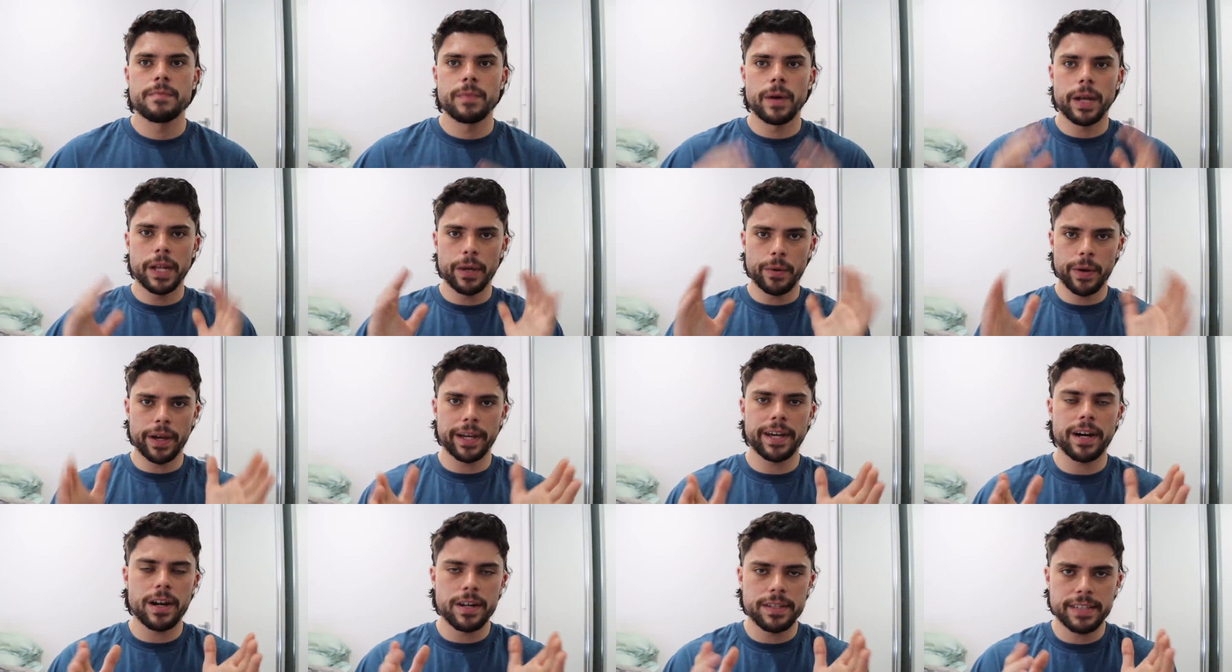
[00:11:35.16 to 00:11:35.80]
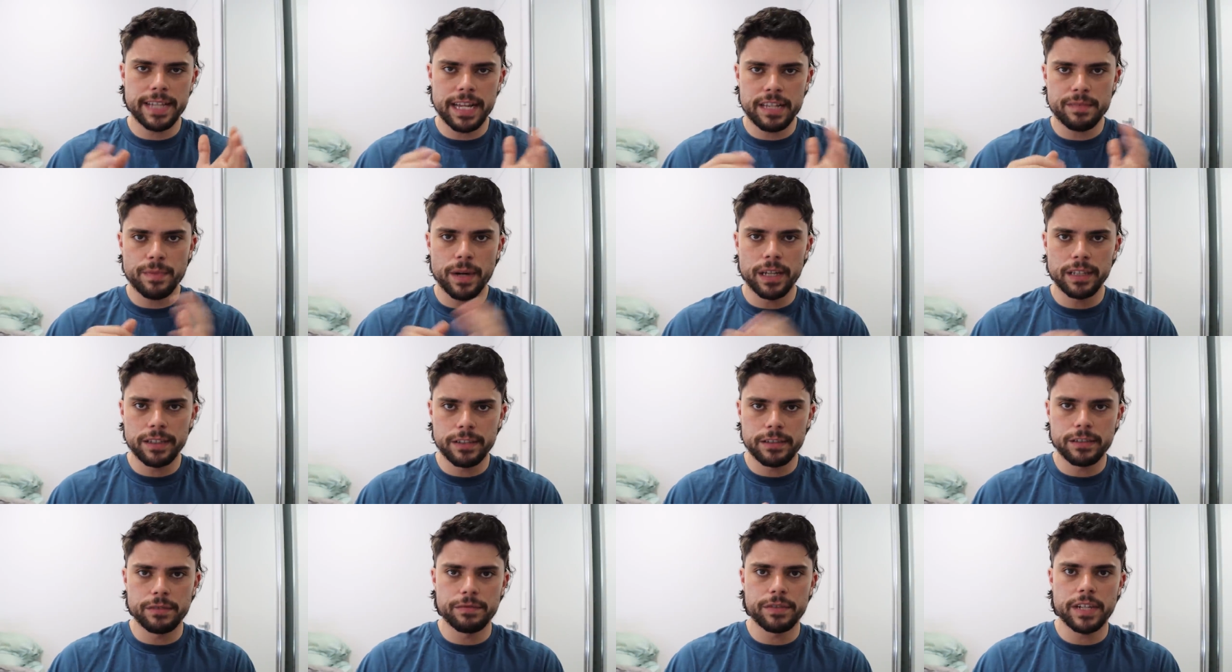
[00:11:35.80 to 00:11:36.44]
But anyway, guys, that's my
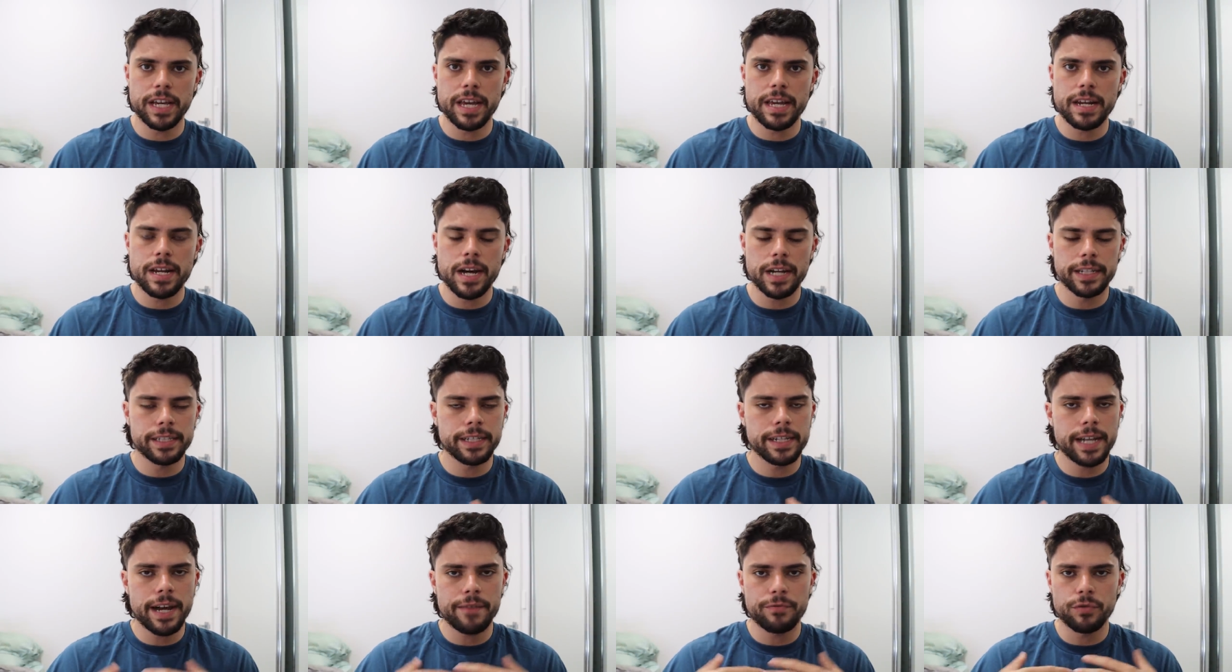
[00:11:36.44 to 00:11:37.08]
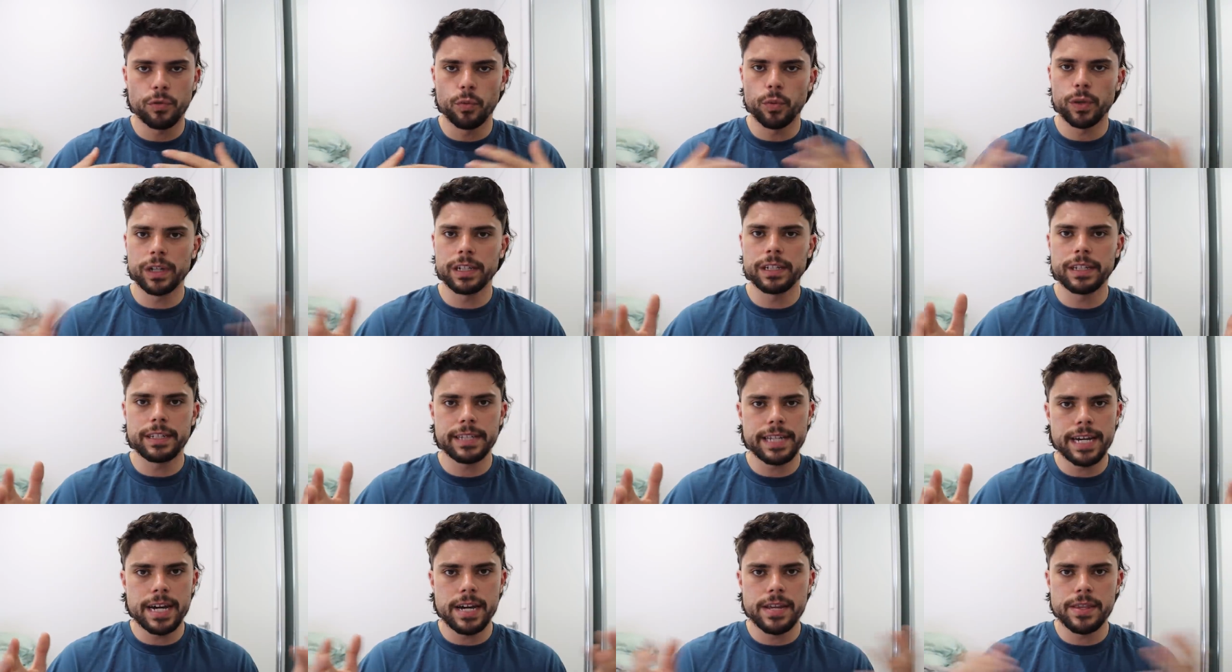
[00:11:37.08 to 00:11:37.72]
list of 10. I did have to whittle it
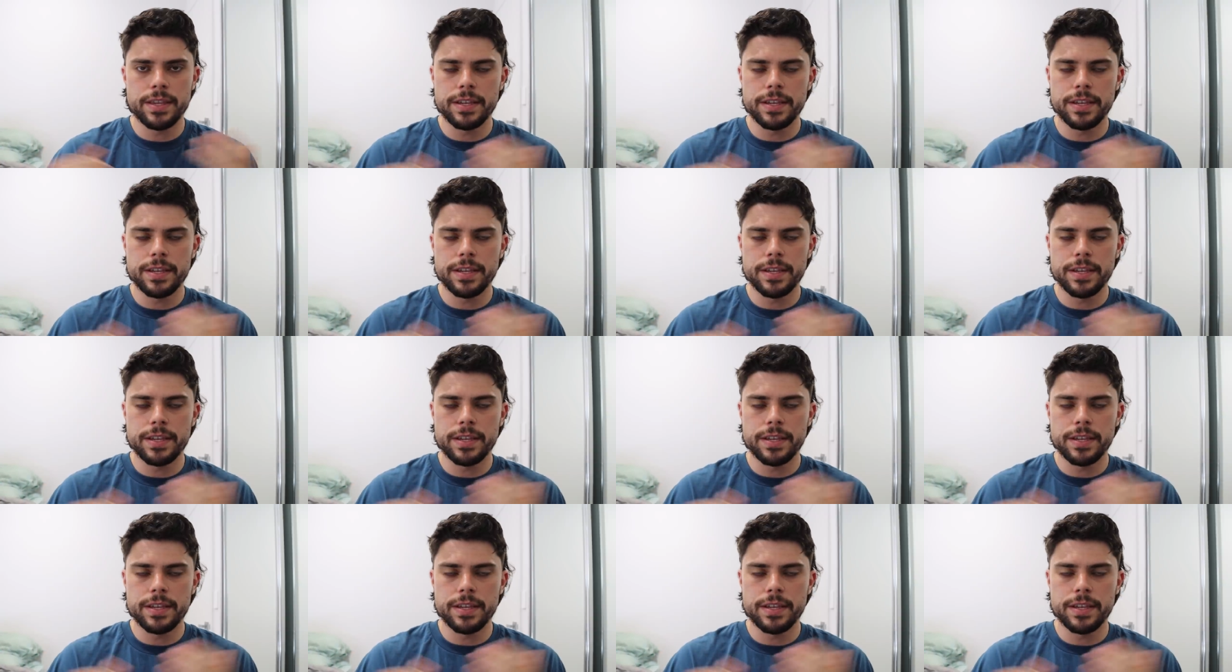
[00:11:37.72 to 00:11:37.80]
down.